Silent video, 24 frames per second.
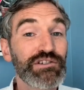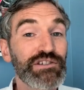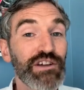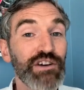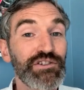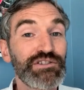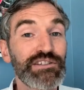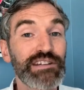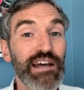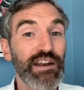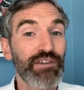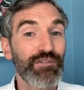So
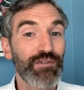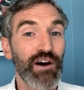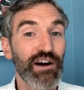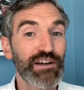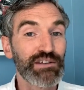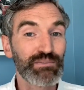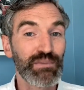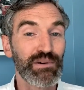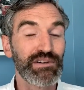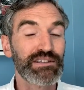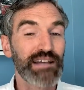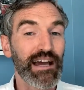
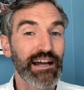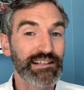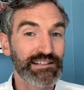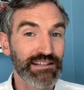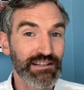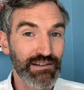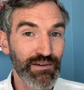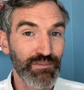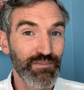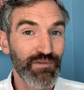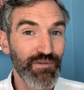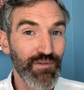Settify has
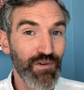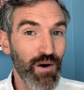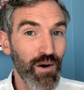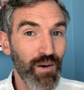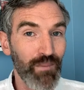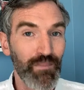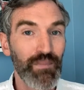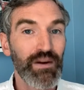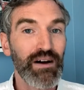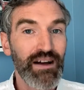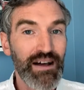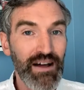protected them
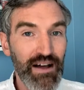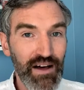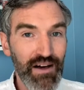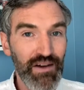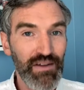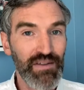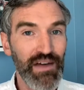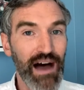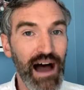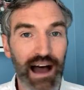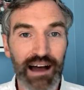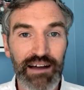from
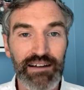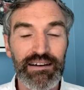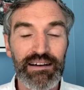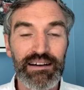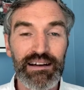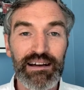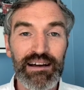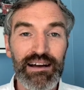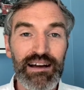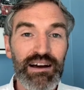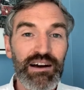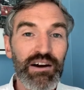that.
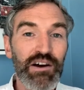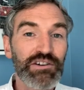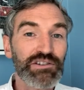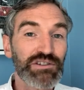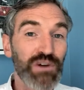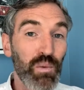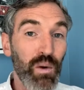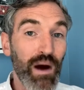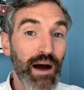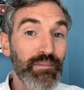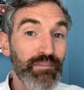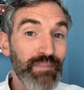
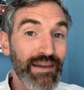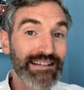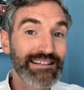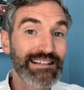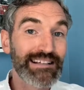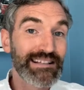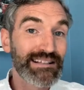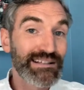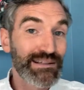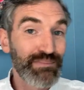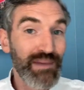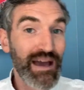So when
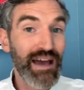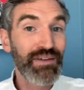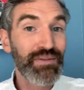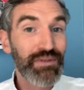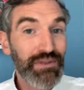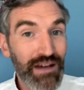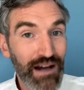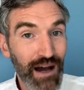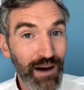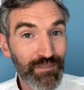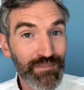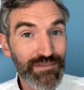Mrs.
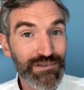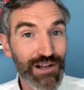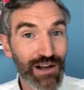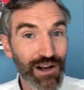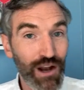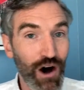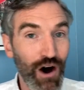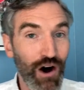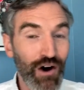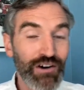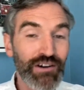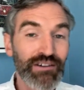Smith comes
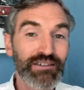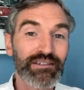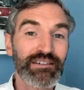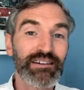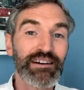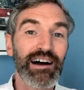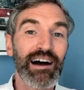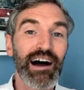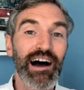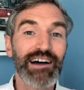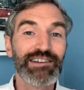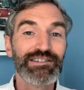along
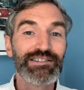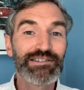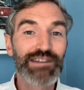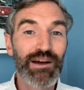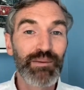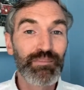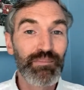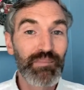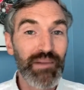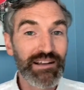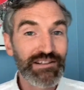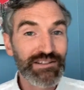and
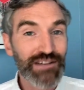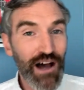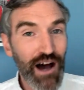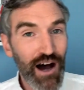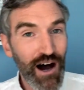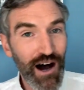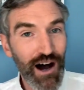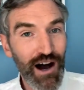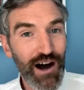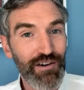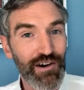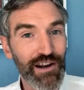submits
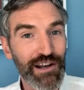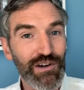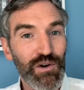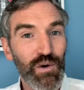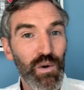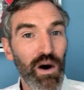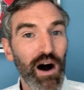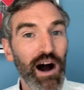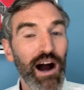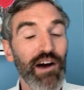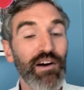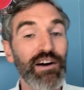her
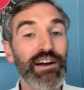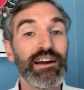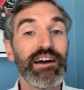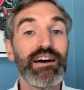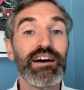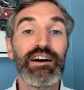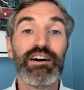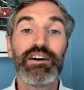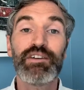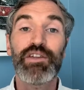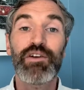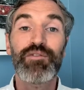inquiry,
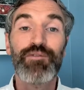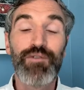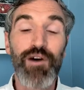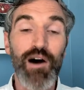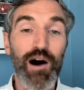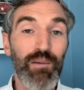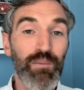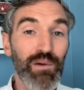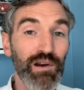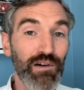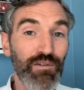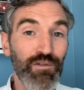the
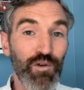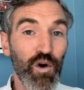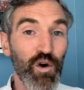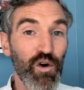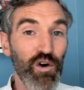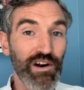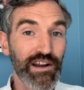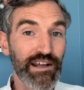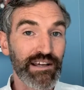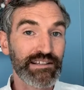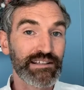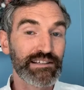firm will have
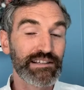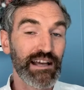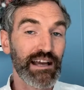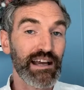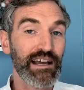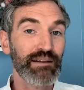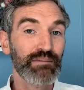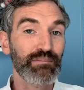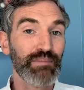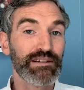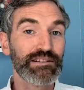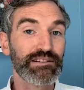already
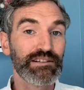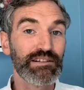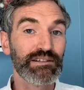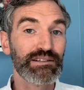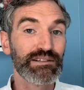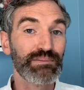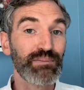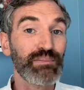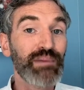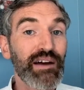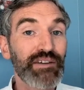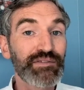seen Mr.
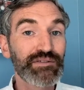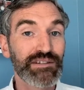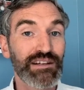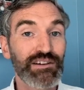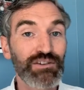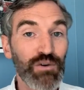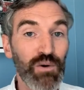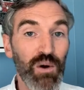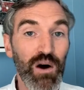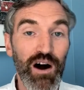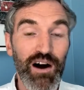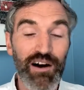Smith's
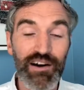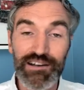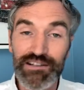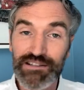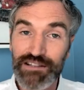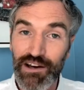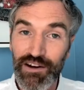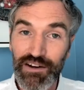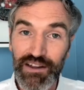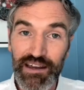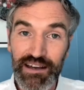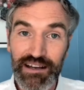inquiry,
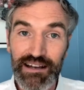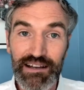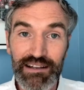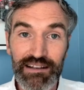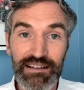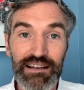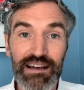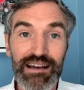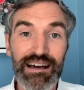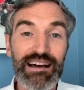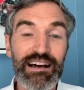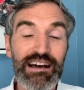so they
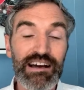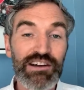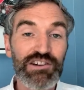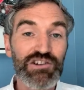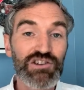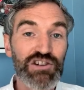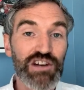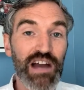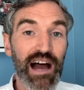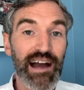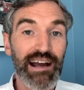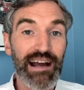can
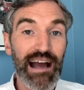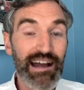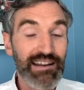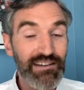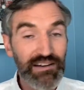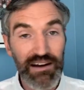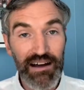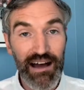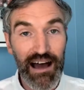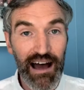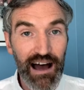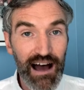check,
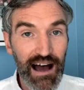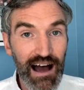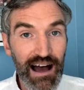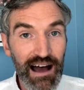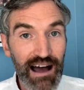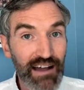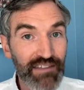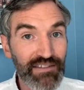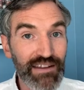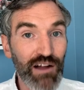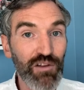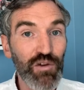and
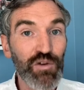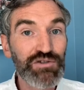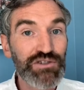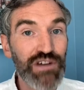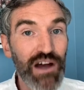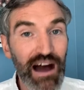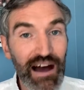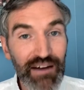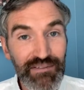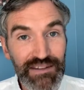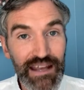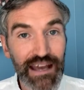they'll
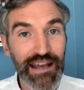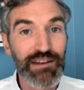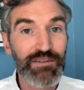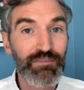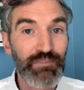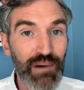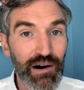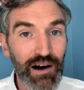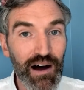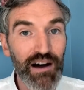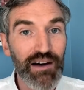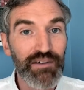also have date
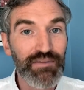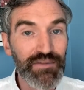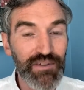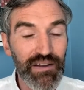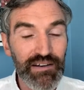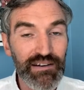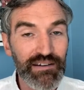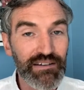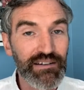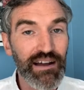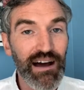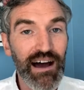of birth
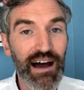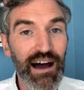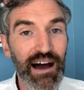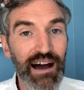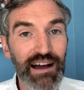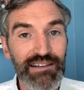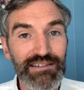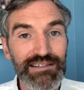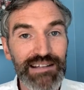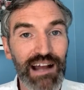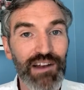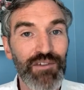
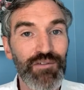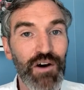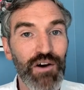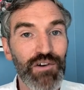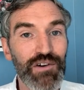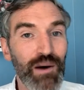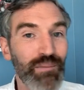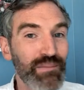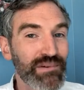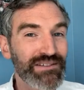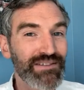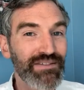and telephone
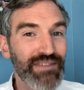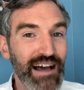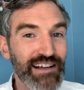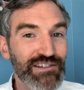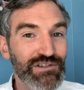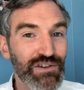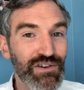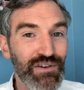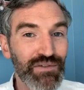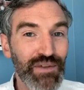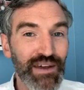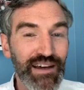numbers and
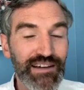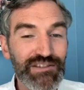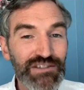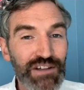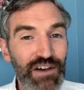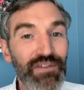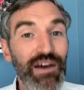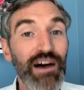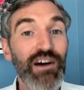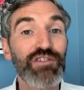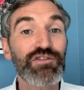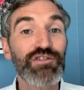that sort of thing.
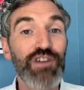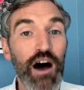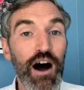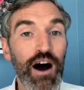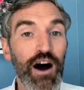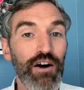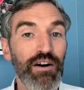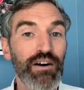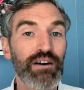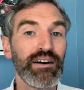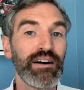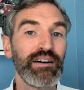So they'll
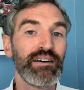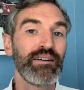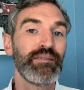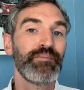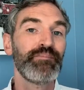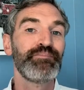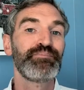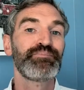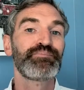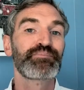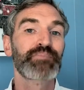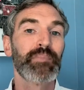know
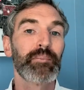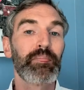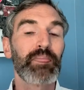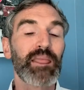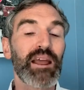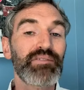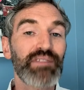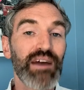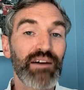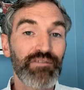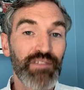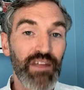
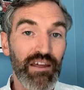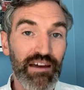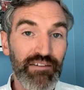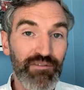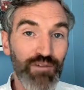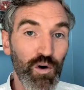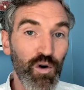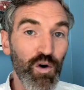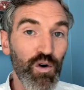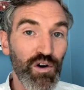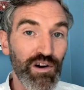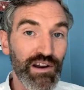that
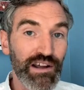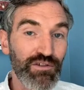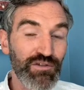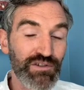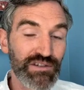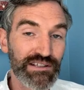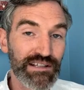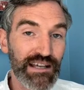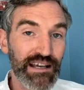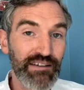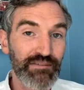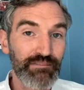they've already
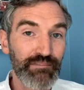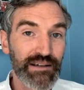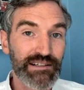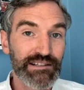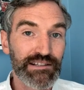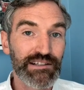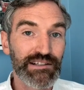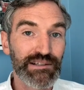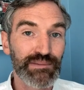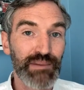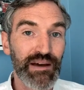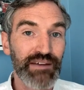received
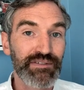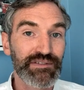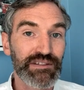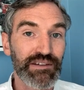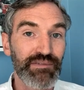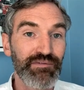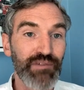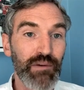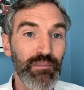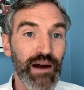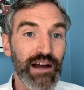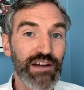Mr. Smith's
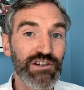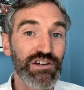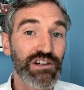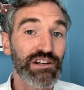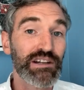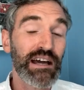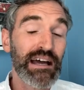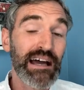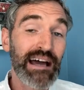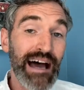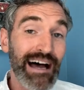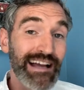
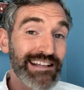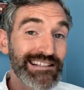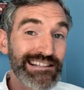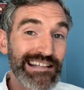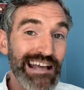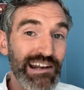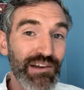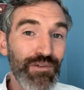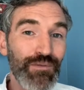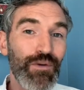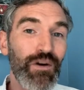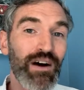information. And
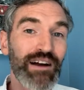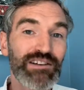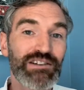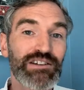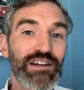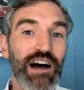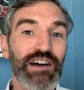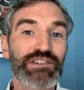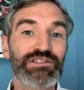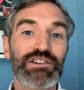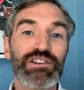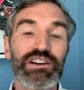Settify
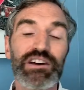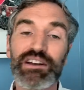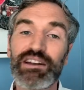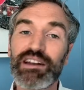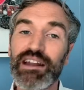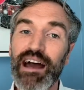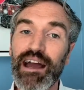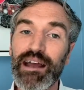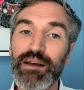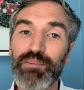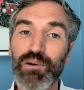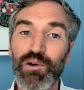doesn't
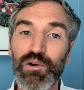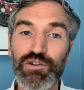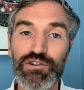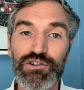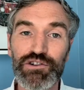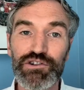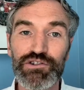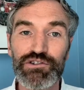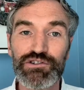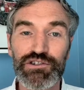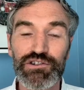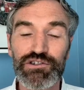enable
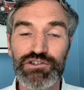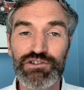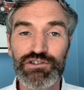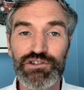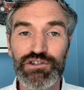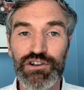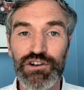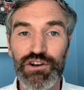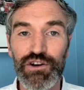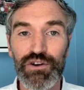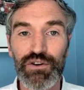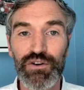users
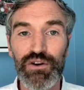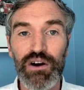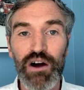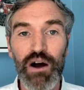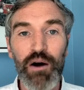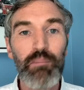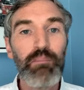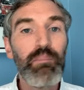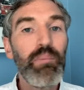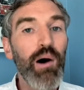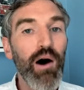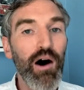to
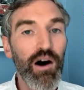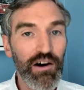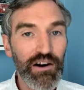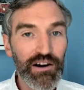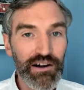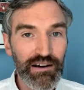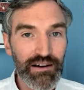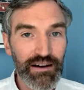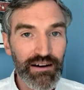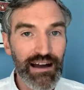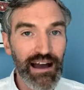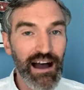book
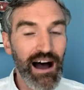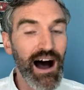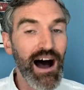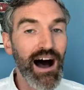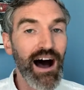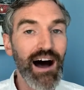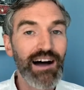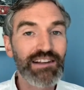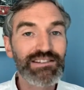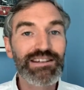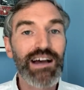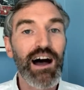
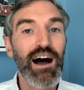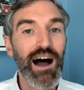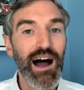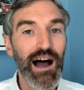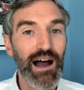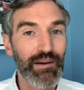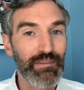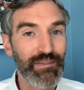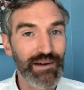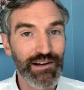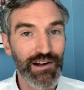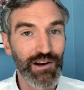
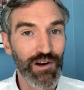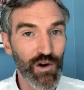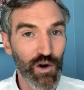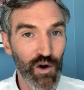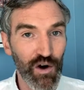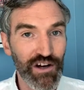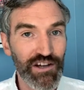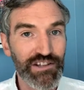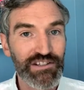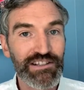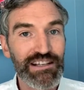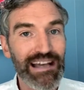time in a
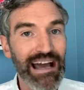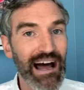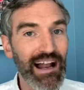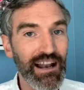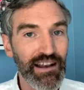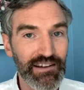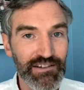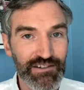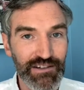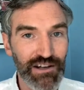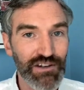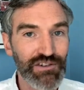lawyer's
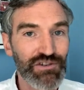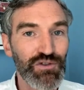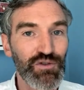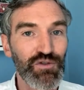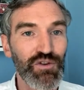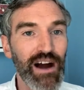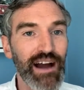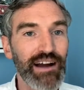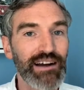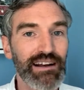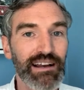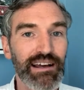calendar
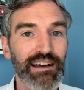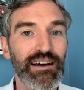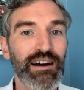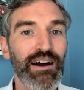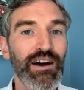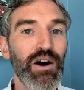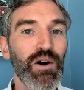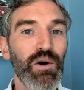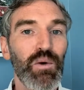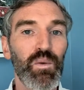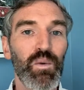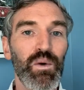directly.
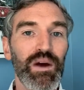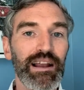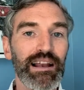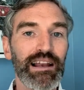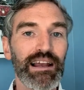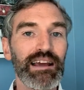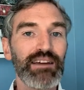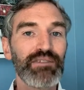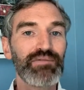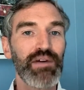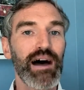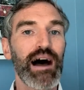We
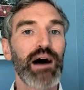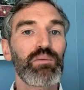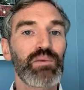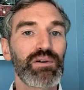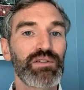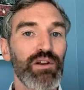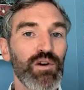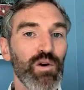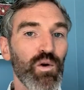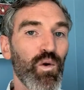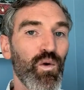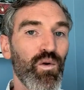leave that
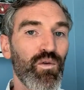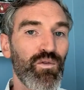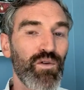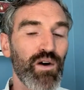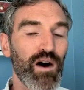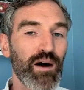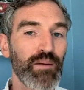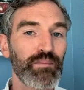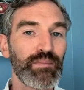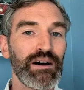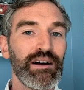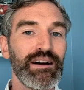with a law
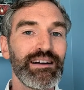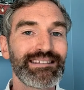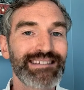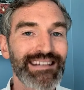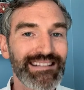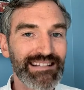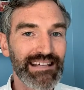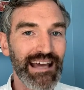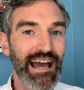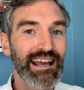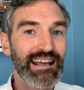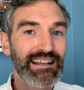firm
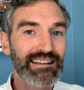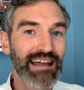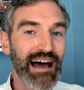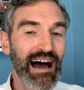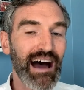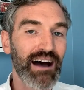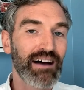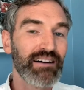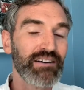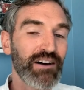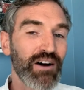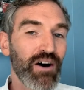to take
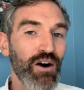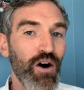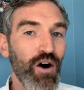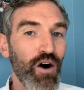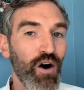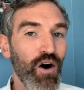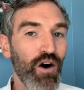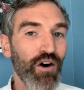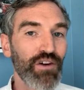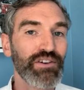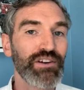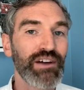that
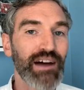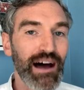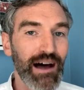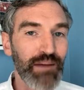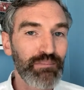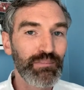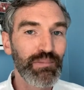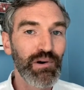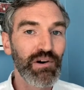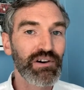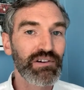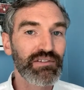on
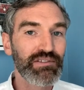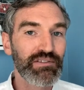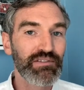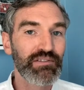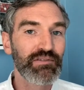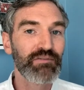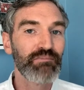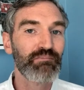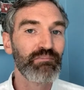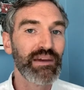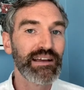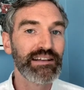and book
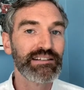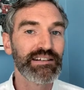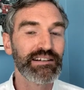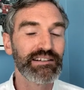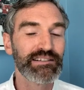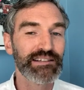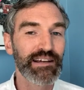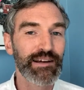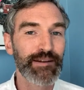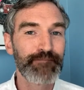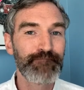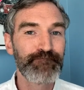
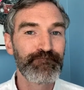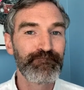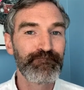meetings in.